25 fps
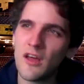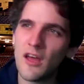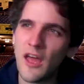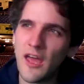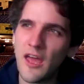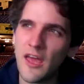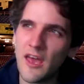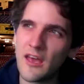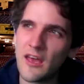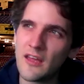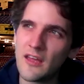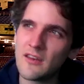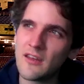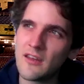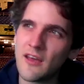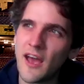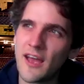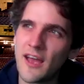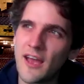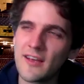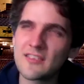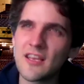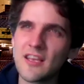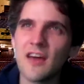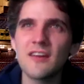and I
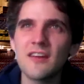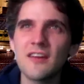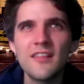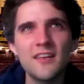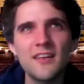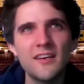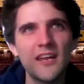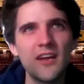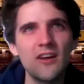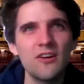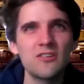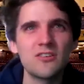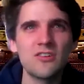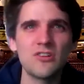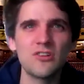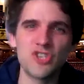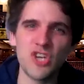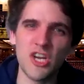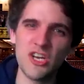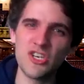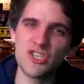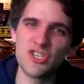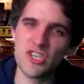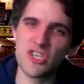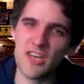guess how did that character
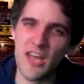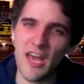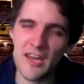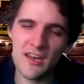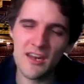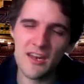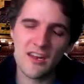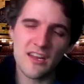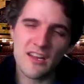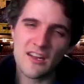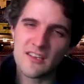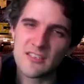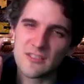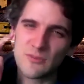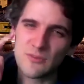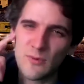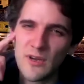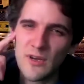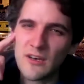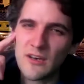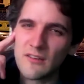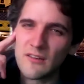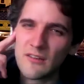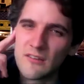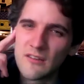change in editing as
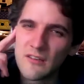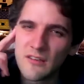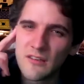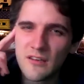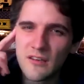well?